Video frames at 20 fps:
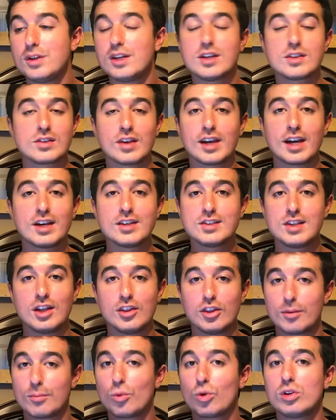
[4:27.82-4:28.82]
because, like I
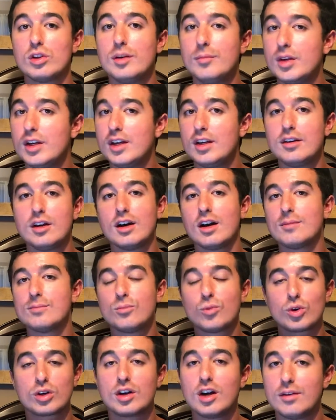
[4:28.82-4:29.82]
said, they're more limited,
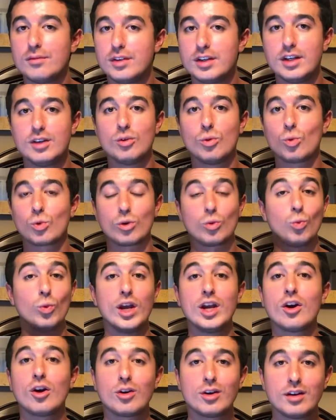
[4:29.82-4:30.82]
more coveted, or
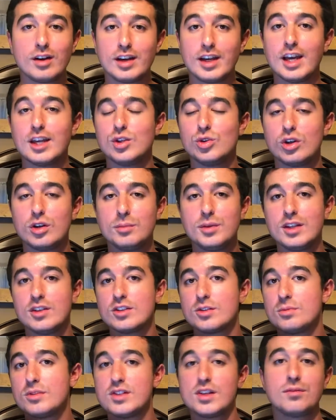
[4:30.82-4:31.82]
way harder to get. You had to be in a
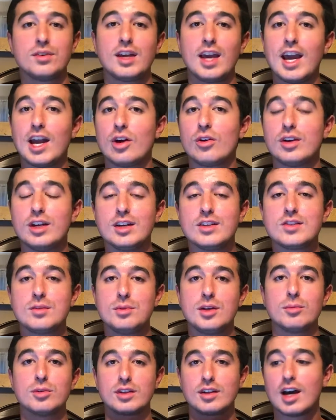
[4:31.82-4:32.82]
specific area to
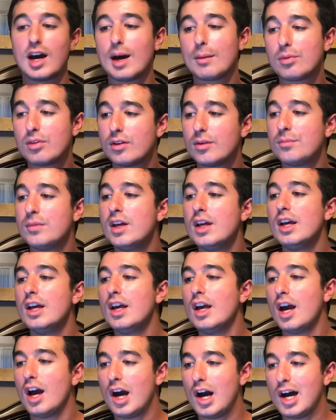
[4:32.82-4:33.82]
be able to cop them.
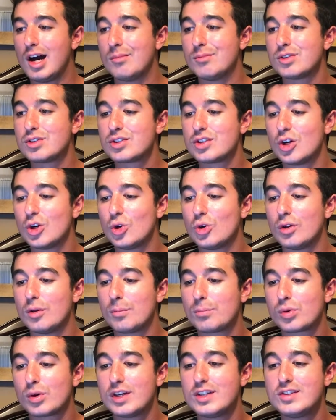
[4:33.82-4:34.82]
So
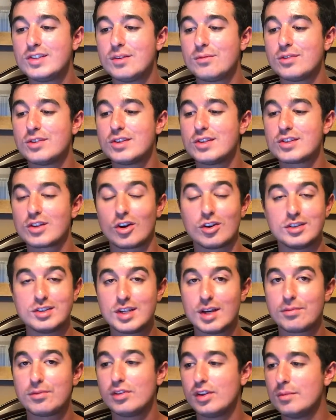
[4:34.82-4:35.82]
price differences are
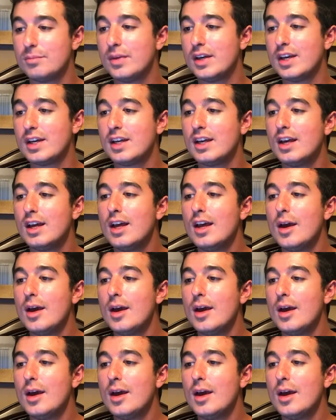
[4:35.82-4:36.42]
definitely big.